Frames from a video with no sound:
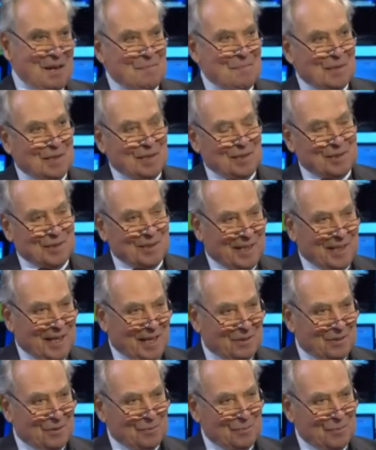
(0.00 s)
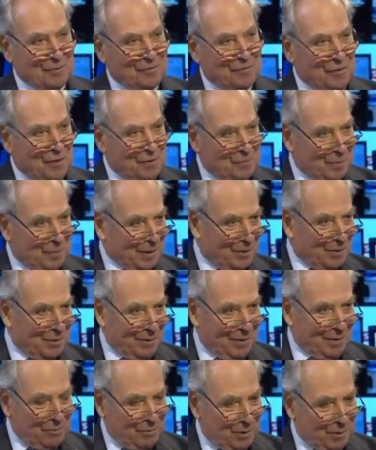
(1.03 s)
because it cannot be phobic or
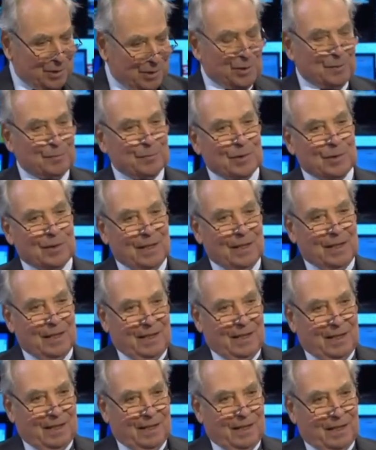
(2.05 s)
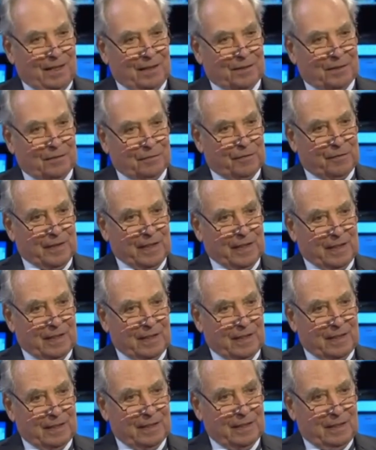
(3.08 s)
unreasonable to
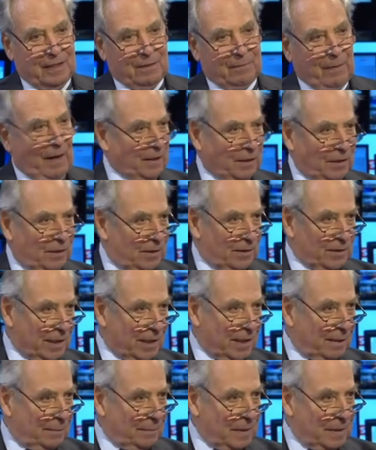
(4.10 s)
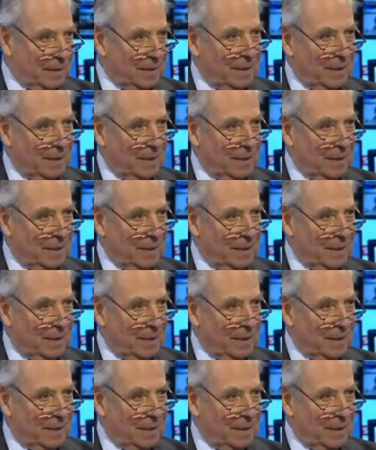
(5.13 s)
fear radical Islam.